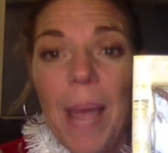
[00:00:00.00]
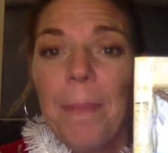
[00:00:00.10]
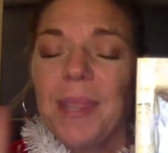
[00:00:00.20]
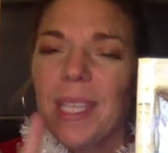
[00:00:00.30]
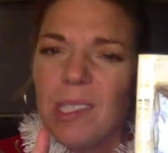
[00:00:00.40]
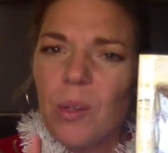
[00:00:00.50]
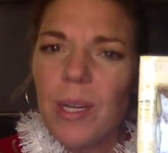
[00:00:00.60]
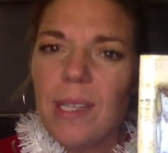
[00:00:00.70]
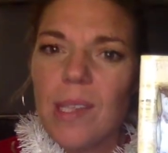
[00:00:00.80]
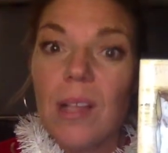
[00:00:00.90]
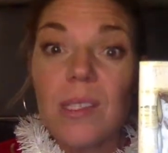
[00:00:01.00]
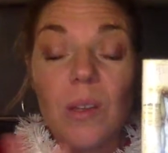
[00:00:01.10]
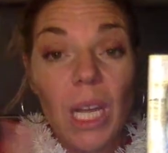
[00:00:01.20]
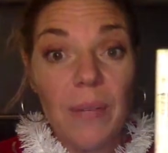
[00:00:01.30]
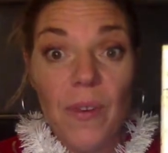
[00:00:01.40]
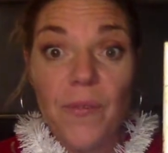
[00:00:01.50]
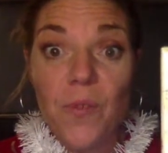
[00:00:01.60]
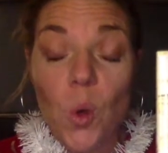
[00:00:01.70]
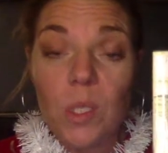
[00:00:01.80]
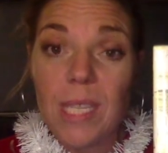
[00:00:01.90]
But this story is also kind of a
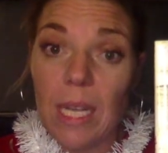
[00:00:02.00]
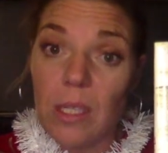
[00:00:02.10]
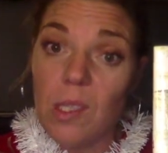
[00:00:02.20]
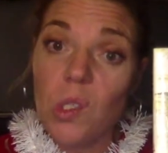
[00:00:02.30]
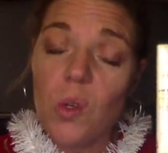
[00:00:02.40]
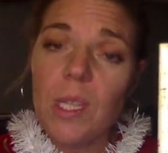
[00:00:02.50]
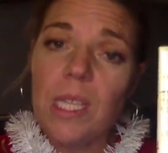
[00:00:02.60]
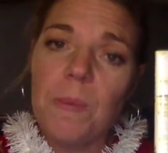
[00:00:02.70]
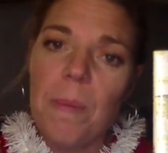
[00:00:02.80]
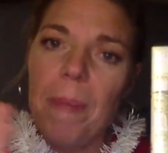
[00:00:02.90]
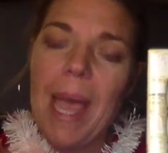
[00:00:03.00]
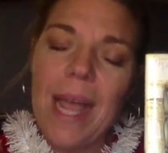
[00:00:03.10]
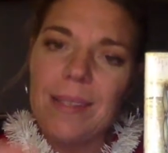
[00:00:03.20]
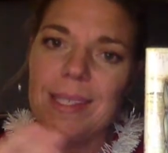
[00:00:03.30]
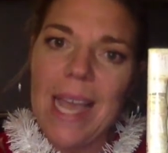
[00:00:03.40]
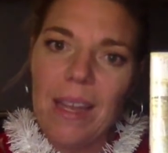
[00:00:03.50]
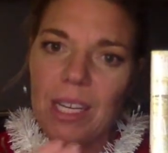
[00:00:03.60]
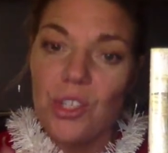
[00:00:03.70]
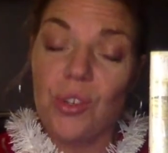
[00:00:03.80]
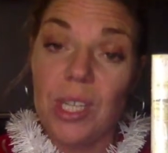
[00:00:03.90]
folk tale. It's a story that's been passed down
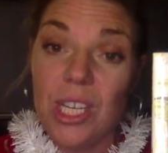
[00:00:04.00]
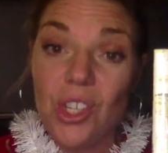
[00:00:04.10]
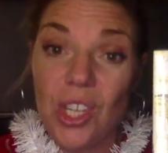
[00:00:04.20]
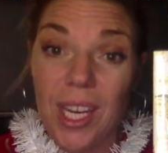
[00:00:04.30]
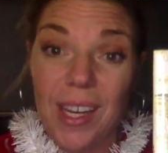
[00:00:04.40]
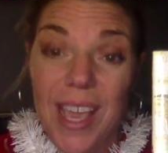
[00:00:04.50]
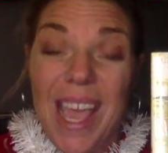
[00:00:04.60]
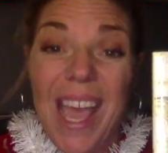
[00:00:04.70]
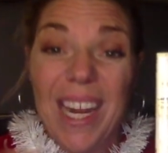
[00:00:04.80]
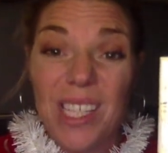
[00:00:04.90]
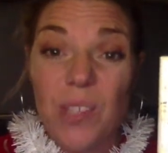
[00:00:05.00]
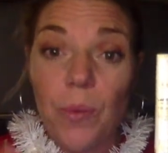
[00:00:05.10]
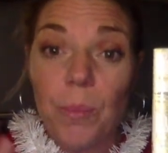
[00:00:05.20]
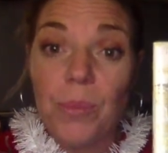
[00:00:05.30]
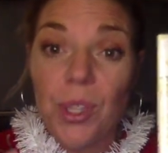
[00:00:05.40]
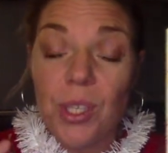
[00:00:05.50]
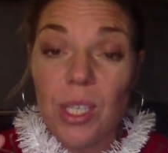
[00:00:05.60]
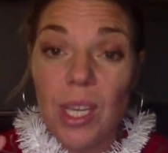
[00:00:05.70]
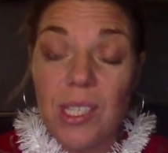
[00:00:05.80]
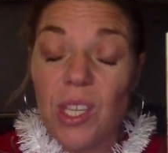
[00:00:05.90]
in tradition, and
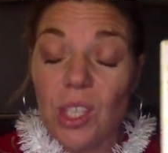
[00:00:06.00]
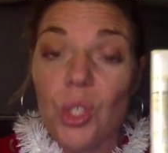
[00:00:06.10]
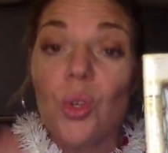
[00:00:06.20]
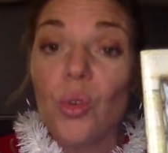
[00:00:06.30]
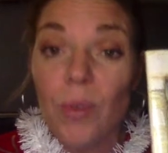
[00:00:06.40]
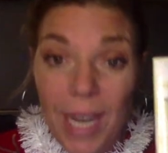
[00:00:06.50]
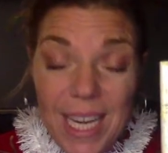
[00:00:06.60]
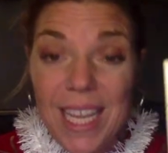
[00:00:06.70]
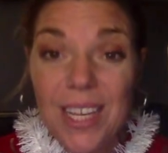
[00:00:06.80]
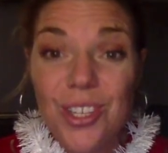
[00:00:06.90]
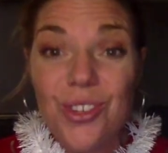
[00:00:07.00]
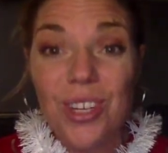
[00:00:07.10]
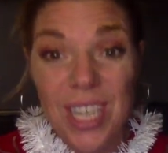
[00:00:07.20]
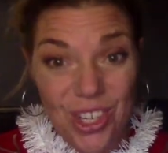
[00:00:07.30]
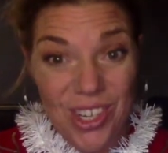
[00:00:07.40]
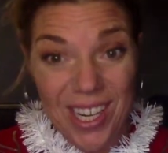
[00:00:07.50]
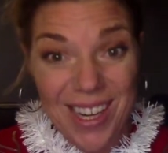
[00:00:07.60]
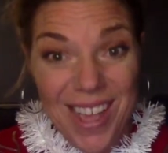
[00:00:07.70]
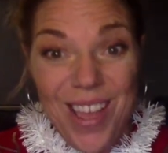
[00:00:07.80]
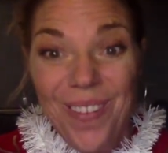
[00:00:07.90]
it's a Ukrainian tradition,
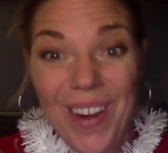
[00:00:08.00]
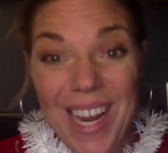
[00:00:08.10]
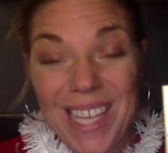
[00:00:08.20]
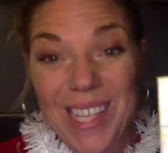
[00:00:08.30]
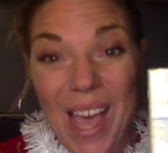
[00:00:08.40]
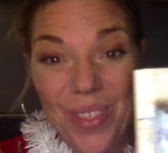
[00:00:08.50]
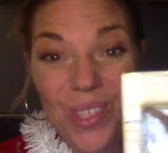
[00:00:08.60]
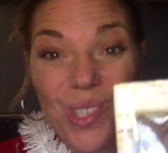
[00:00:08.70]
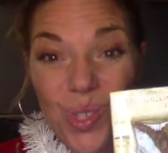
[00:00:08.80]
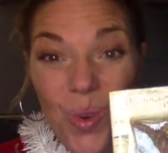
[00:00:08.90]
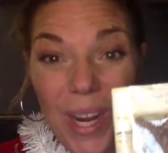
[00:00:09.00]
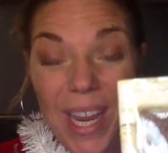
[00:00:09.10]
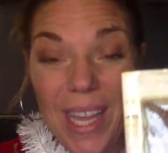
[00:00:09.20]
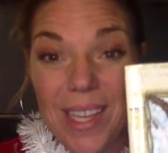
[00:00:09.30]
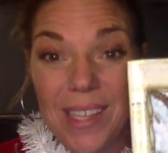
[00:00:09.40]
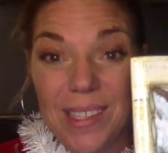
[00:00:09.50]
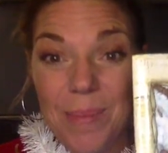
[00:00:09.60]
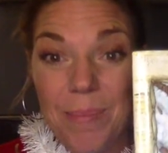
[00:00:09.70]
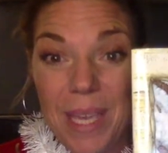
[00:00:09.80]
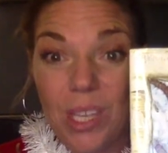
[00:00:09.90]
right, is how this story is
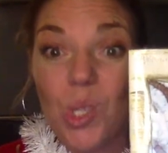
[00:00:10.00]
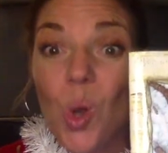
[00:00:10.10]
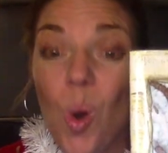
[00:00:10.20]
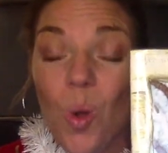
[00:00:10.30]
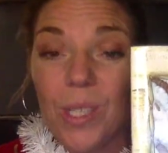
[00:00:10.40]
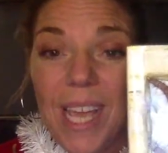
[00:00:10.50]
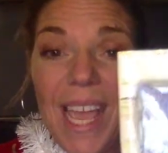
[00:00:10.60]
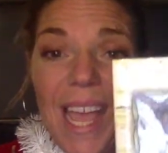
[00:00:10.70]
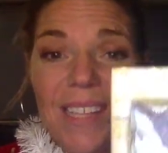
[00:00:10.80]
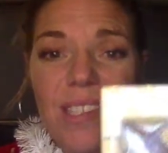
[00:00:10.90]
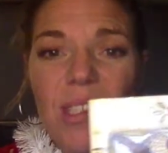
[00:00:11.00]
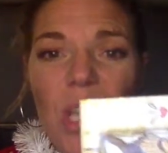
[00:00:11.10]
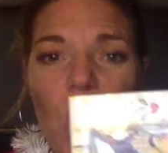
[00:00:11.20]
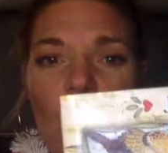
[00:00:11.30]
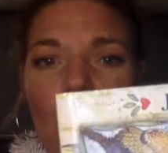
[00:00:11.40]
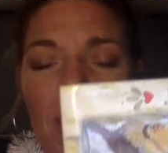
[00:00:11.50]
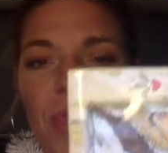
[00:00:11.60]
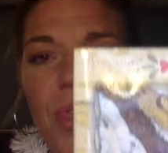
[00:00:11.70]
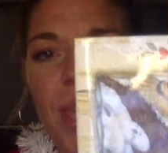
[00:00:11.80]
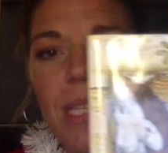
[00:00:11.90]
being told. And so
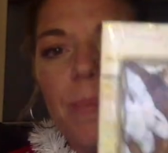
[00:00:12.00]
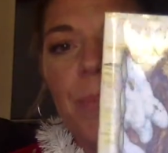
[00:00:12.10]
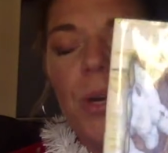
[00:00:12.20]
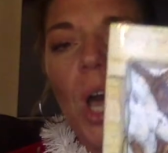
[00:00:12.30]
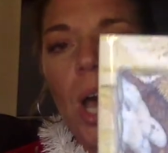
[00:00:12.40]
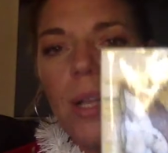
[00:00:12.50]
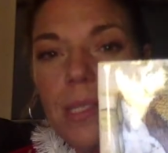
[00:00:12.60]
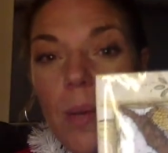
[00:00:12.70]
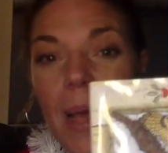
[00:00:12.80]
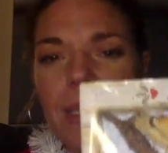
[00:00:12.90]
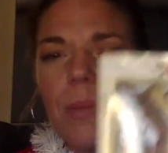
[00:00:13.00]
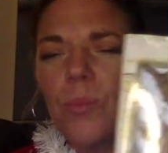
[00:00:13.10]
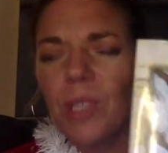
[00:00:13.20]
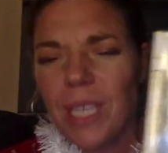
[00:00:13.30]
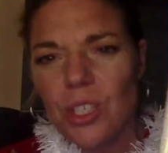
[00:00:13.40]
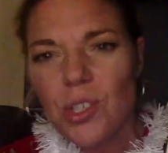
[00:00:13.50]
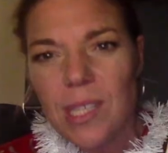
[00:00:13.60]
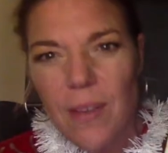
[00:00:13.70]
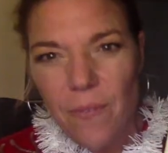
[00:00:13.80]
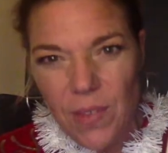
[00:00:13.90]
this book also has some really
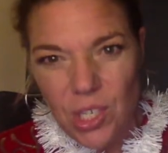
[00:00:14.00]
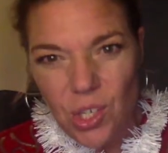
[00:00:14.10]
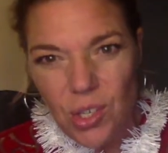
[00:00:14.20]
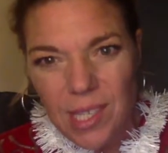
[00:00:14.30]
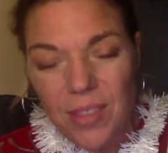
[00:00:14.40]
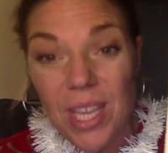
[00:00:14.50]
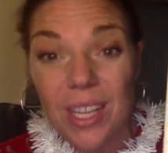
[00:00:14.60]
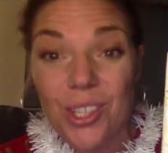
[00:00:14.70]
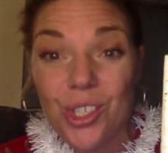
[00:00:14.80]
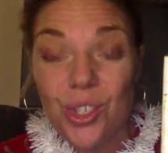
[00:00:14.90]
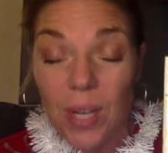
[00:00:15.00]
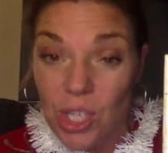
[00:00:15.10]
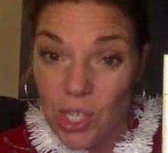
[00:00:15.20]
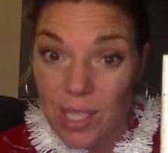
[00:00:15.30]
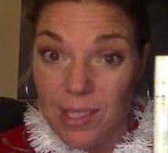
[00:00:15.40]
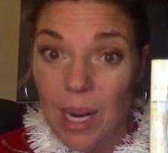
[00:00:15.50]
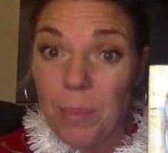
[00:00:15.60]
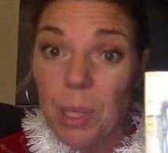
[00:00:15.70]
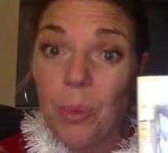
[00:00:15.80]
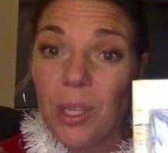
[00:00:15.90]
interesting features in the illustrations, and I'm
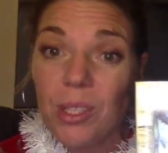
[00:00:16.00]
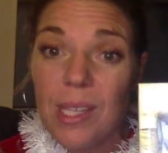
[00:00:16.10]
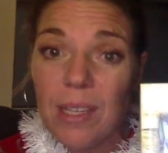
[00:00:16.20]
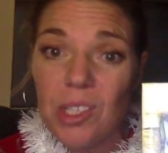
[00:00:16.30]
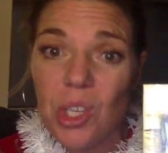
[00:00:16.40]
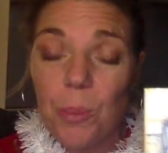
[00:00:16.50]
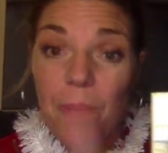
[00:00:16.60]
going to point this out to you.